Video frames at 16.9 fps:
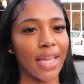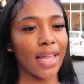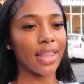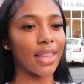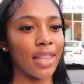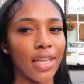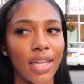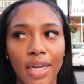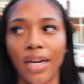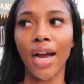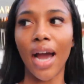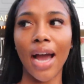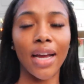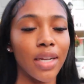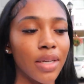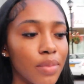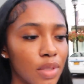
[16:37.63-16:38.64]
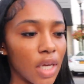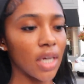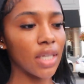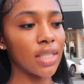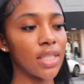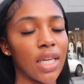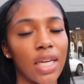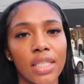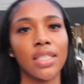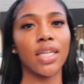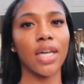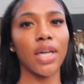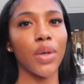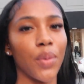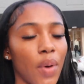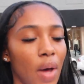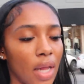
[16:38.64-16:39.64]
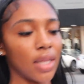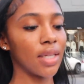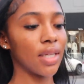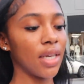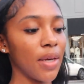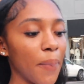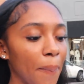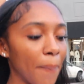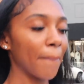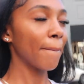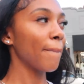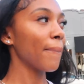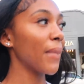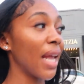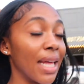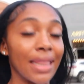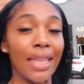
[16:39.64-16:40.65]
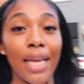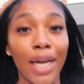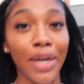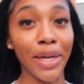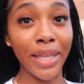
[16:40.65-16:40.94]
the items are such good quality, and they